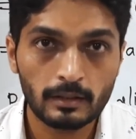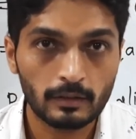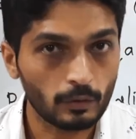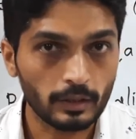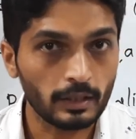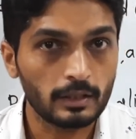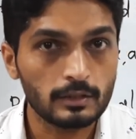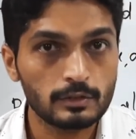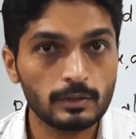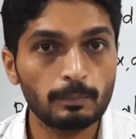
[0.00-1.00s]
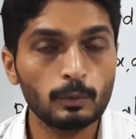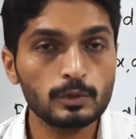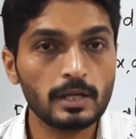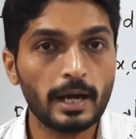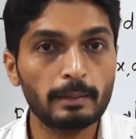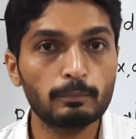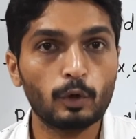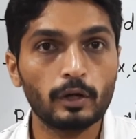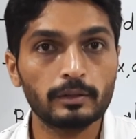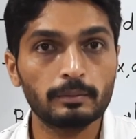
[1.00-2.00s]
Okay. Suppose I am
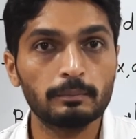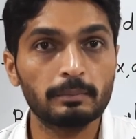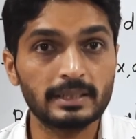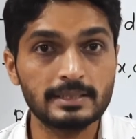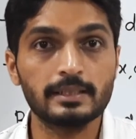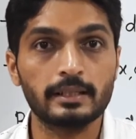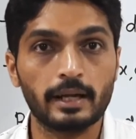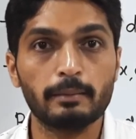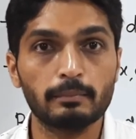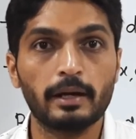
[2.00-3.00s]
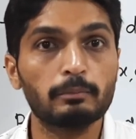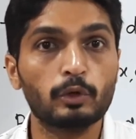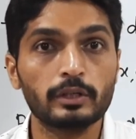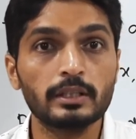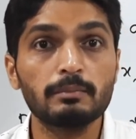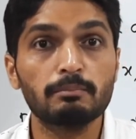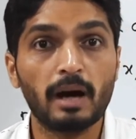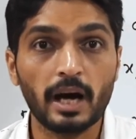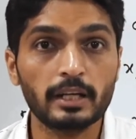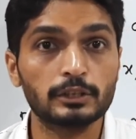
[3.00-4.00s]
not present. I'm not in
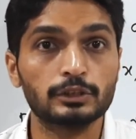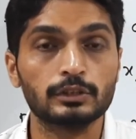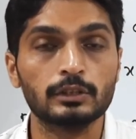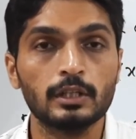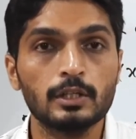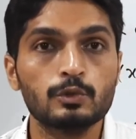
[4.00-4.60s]
Maharashtra.